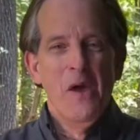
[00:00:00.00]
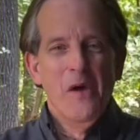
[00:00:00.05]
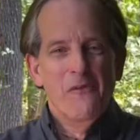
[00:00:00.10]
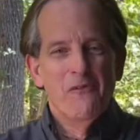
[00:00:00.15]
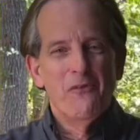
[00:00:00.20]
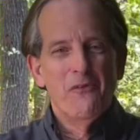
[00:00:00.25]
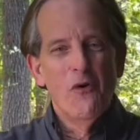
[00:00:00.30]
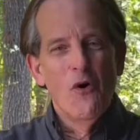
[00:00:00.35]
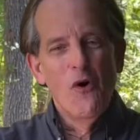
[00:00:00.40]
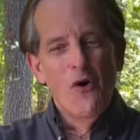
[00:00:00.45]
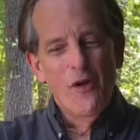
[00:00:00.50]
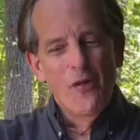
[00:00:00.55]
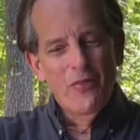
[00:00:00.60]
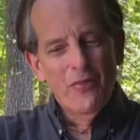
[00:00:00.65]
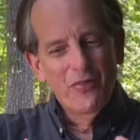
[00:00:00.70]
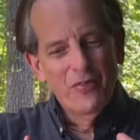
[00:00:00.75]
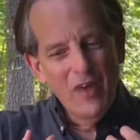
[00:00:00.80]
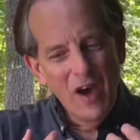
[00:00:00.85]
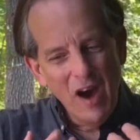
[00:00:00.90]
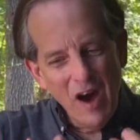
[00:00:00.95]
for
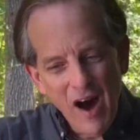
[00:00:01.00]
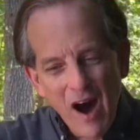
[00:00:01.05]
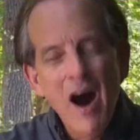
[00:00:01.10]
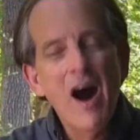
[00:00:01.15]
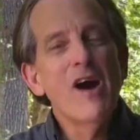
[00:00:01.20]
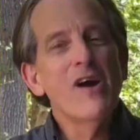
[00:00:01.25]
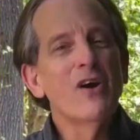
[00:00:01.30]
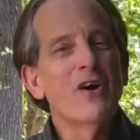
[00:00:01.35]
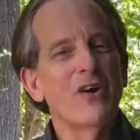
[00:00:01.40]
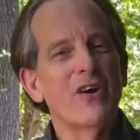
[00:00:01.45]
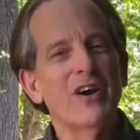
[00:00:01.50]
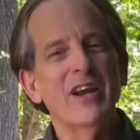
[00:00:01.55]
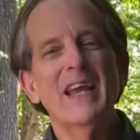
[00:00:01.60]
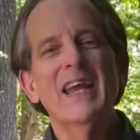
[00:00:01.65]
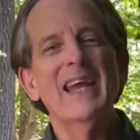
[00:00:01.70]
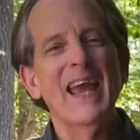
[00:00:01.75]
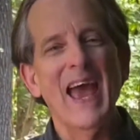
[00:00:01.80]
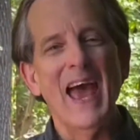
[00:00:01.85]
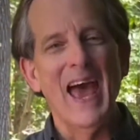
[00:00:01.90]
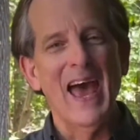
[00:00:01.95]
the hunger he
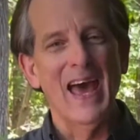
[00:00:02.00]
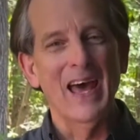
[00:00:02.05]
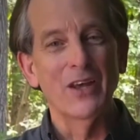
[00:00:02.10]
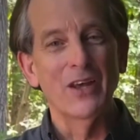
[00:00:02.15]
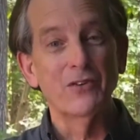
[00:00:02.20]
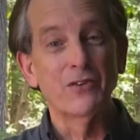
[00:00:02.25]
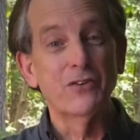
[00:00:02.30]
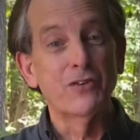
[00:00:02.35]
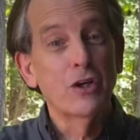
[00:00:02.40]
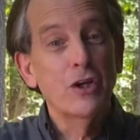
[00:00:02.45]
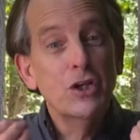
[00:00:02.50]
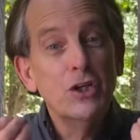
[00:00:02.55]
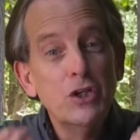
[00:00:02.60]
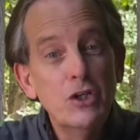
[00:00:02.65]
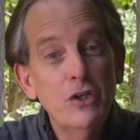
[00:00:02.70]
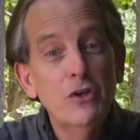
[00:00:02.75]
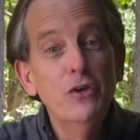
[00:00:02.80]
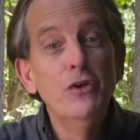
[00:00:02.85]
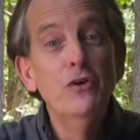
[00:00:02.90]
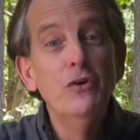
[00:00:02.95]
has to
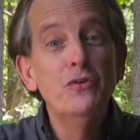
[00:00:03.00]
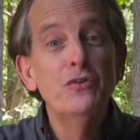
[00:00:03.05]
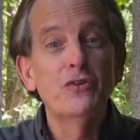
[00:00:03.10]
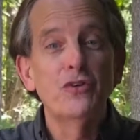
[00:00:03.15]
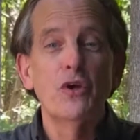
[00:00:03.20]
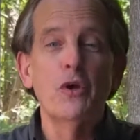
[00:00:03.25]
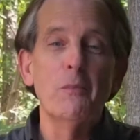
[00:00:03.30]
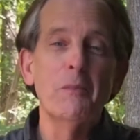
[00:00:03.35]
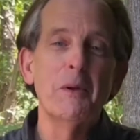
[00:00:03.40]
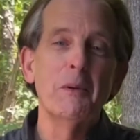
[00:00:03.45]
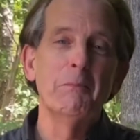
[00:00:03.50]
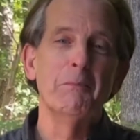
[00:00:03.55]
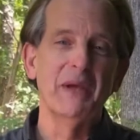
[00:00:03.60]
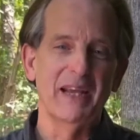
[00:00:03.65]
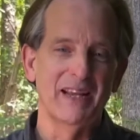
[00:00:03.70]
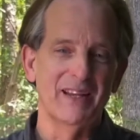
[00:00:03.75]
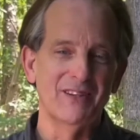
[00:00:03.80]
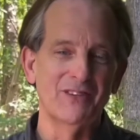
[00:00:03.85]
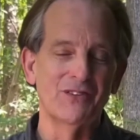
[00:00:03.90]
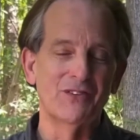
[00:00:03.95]
use human
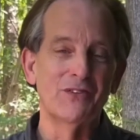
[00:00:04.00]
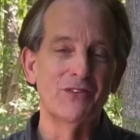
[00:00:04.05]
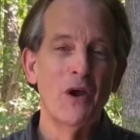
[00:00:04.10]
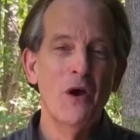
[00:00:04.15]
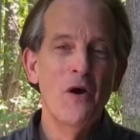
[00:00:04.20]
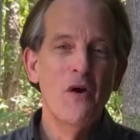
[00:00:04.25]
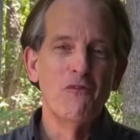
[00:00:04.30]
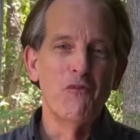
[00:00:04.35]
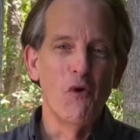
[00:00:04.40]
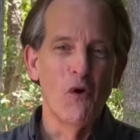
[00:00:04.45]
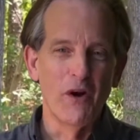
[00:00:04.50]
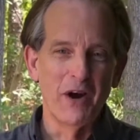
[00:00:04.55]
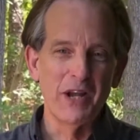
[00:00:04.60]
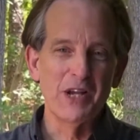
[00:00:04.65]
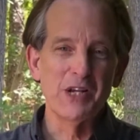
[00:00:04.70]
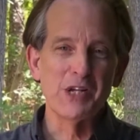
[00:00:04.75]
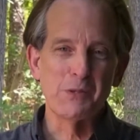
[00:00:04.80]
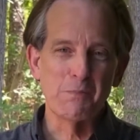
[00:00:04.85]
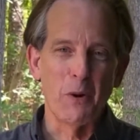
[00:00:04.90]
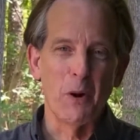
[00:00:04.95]
beings for
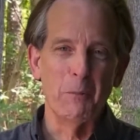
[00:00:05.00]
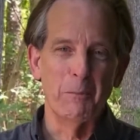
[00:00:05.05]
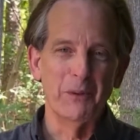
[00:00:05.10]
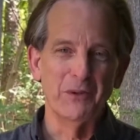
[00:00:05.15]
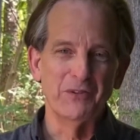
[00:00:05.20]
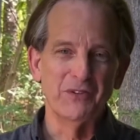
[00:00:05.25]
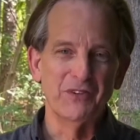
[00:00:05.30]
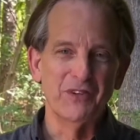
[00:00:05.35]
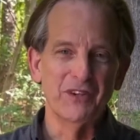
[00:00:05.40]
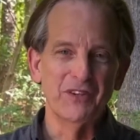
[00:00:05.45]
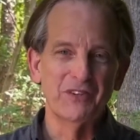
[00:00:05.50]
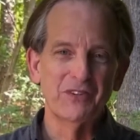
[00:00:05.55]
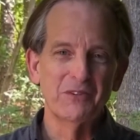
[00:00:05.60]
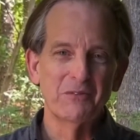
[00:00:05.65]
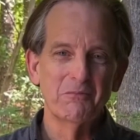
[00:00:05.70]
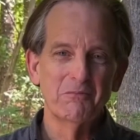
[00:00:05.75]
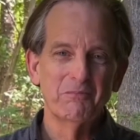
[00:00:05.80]
his purposes.